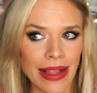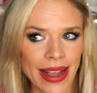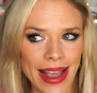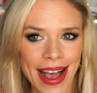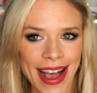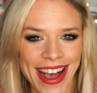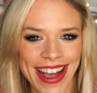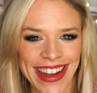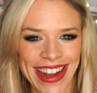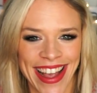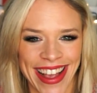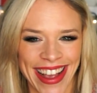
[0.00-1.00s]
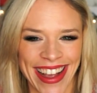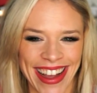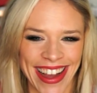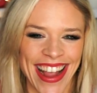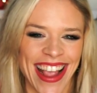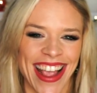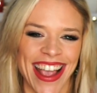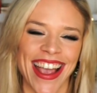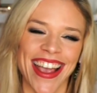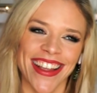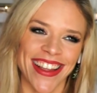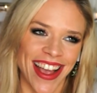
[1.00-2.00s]
like, yeah.
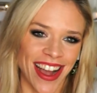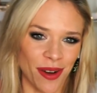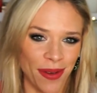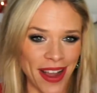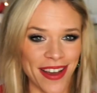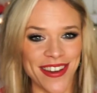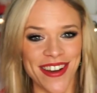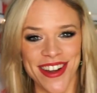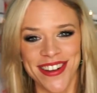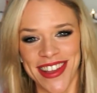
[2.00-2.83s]
Hey, we all know your